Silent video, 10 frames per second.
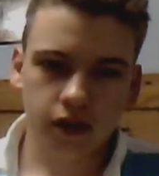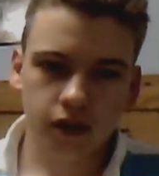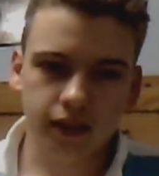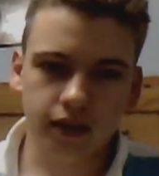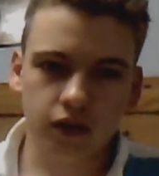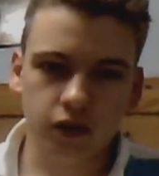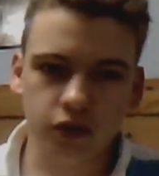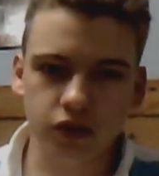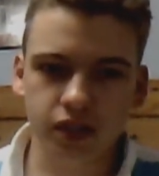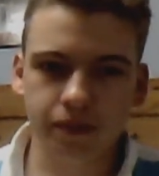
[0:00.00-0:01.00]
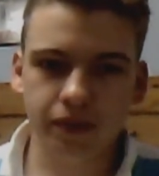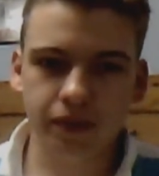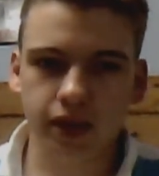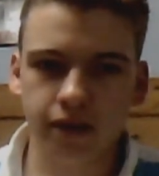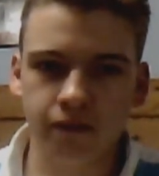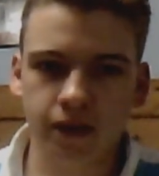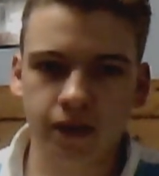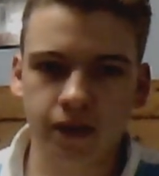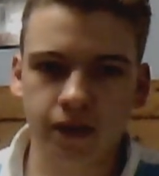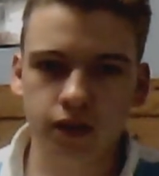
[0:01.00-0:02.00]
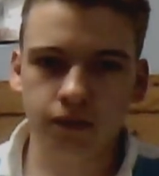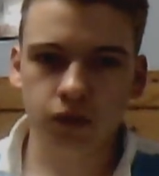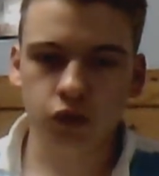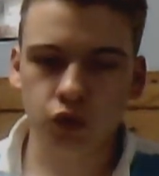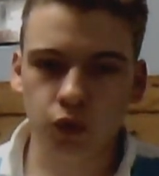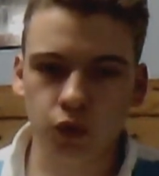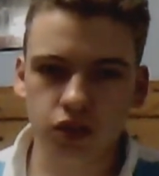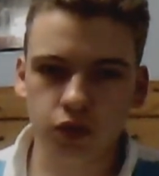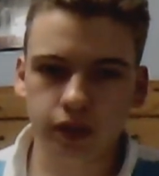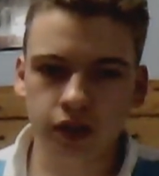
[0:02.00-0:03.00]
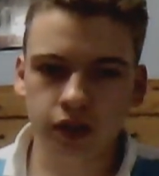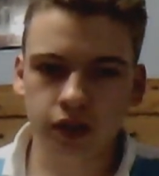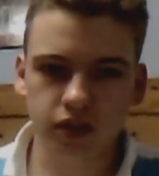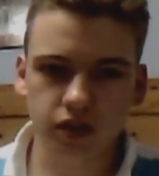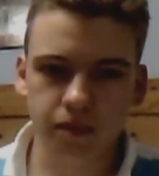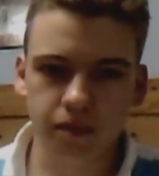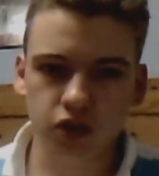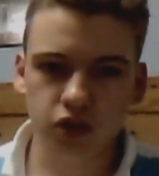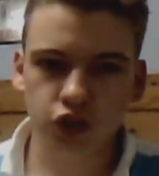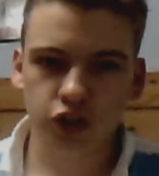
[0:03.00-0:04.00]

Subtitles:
And then also the same thing with like a Phanpy, if you do 20 to it when it's on the bench,